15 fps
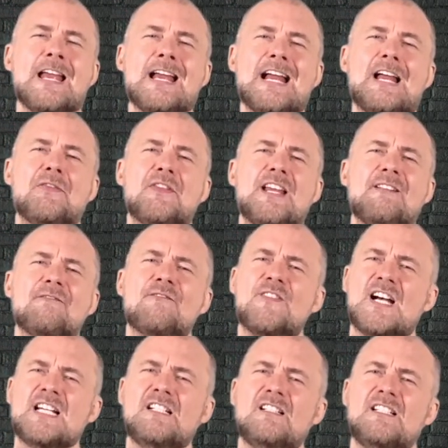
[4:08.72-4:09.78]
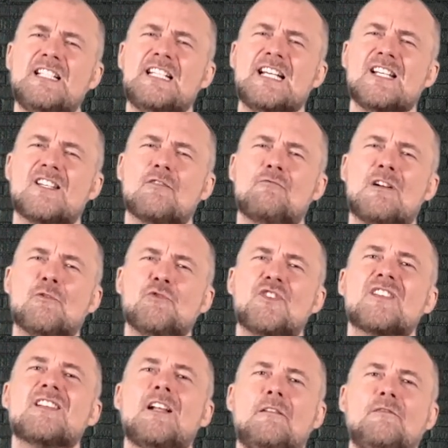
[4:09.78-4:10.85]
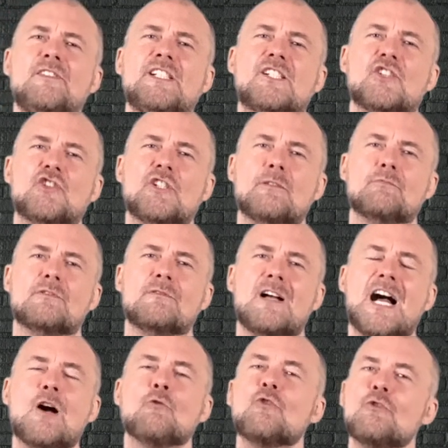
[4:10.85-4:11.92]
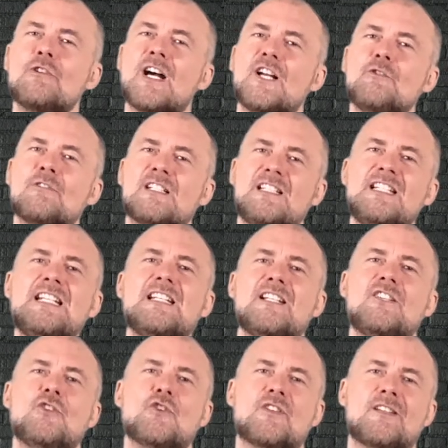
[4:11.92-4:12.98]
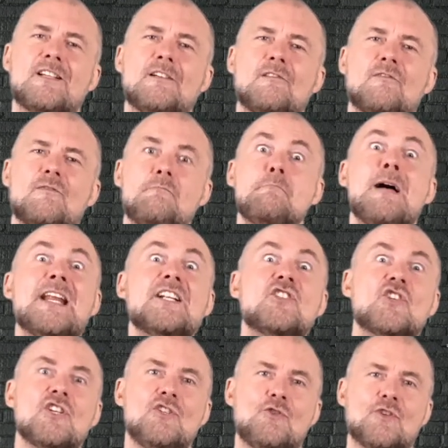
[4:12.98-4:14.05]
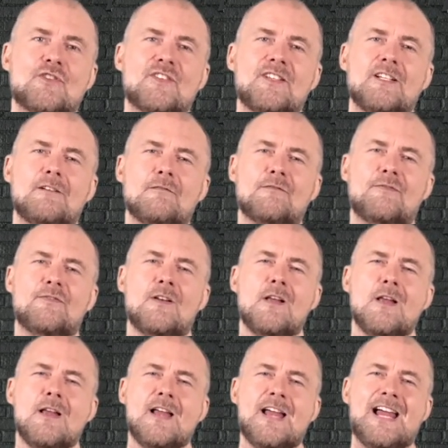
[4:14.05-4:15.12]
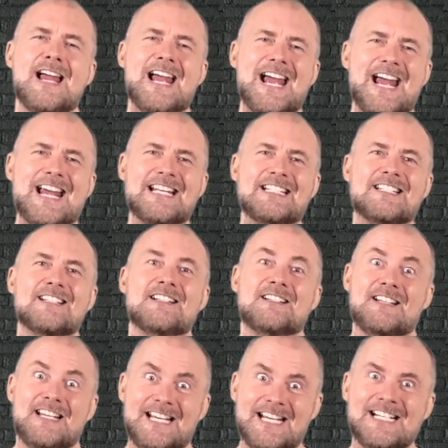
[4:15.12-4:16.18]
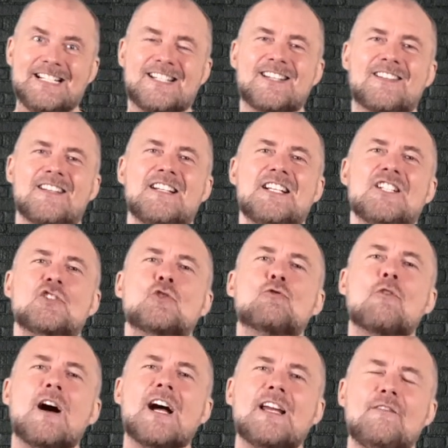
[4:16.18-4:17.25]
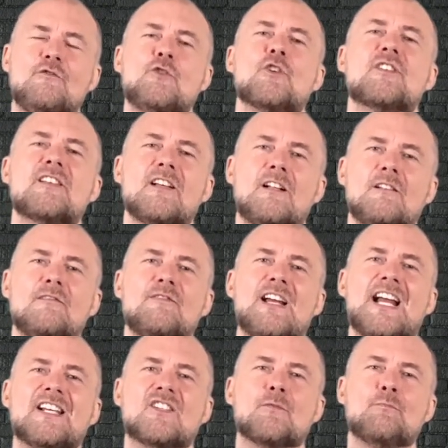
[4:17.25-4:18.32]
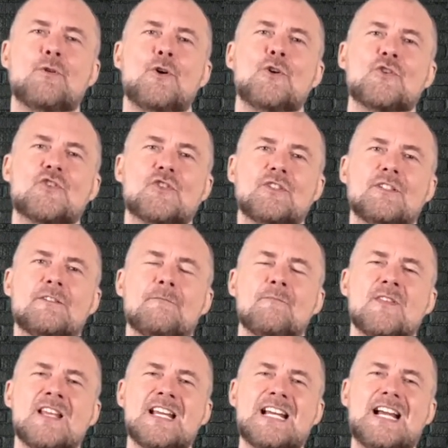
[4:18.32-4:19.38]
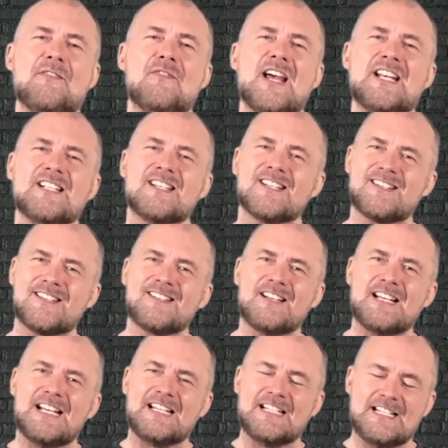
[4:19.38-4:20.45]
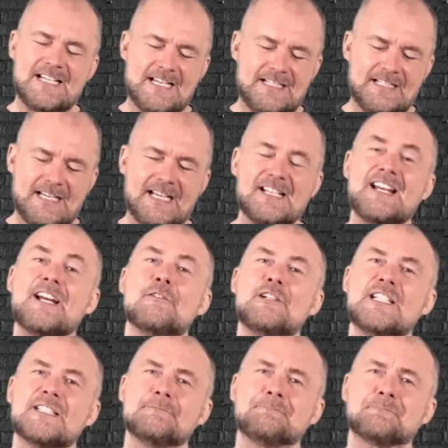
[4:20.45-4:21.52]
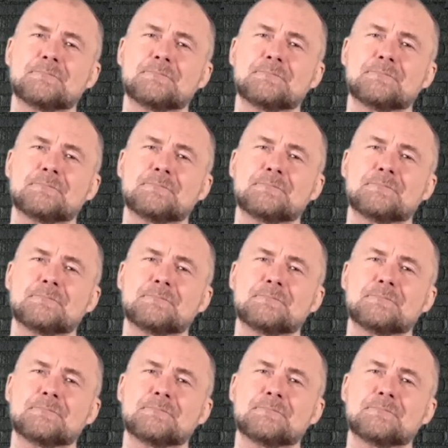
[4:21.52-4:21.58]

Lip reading: And then finally, it's around self-leadership. How good are you at leading yourself, managing yourself, and hence drive yourself as a person? And that is an area